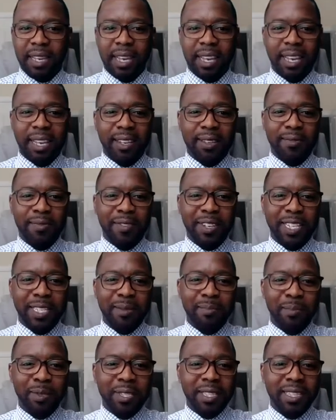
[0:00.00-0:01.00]
Hey,
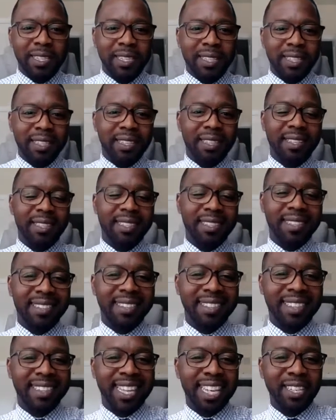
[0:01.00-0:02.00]
Facebook.
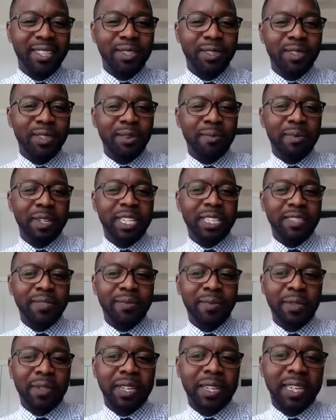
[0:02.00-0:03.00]
Thank you so much
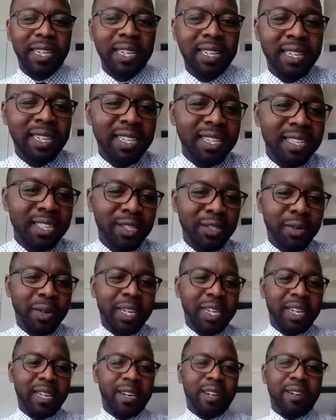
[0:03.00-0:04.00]
for
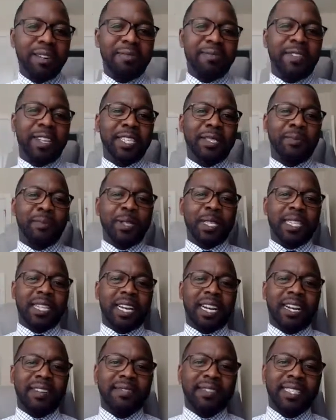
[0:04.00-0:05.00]
joining our Facebook
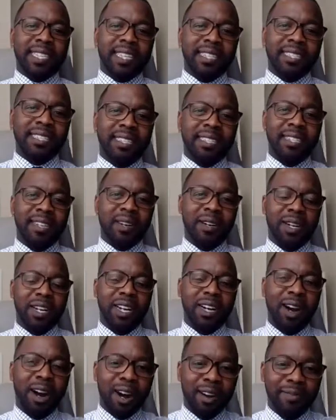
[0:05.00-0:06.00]
Live session, our
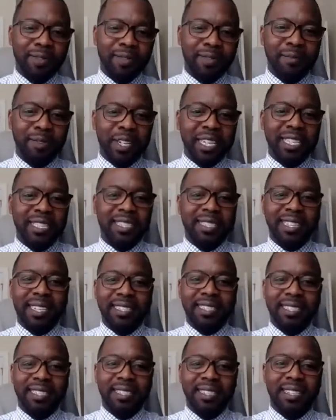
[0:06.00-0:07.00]
coffee break
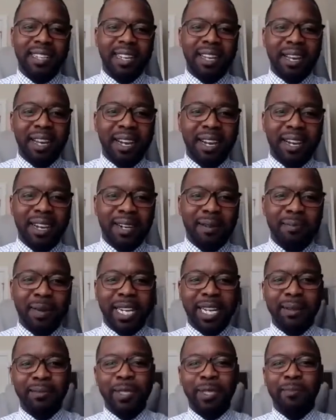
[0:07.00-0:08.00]
session.
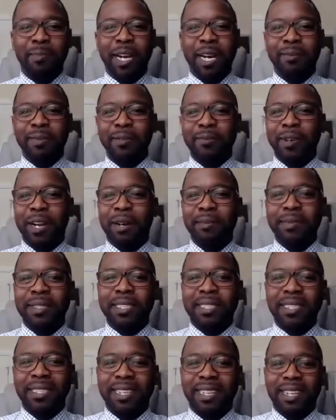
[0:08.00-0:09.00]
My name is Bobby
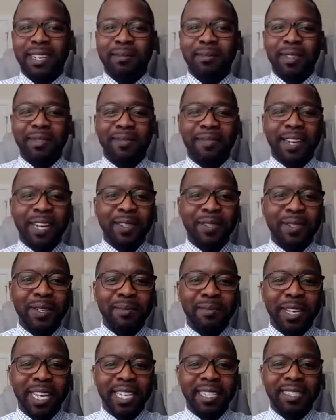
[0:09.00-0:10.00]
Robinson, and I'm the
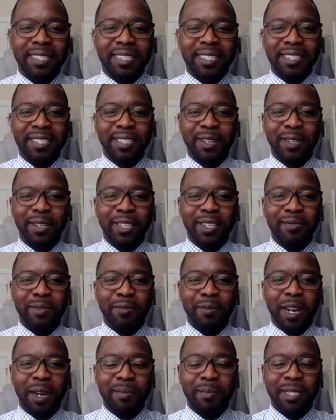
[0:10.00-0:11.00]
founder and managing
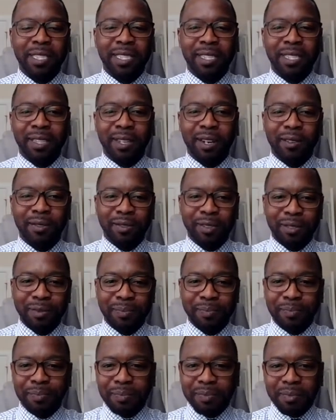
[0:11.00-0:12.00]
attorney of the Robinson Law
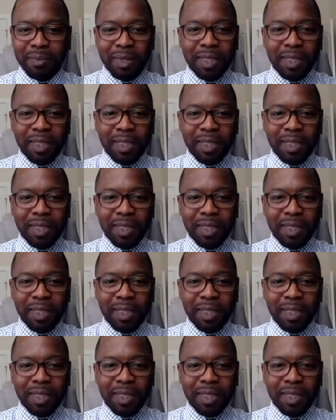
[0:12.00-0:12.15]
Group.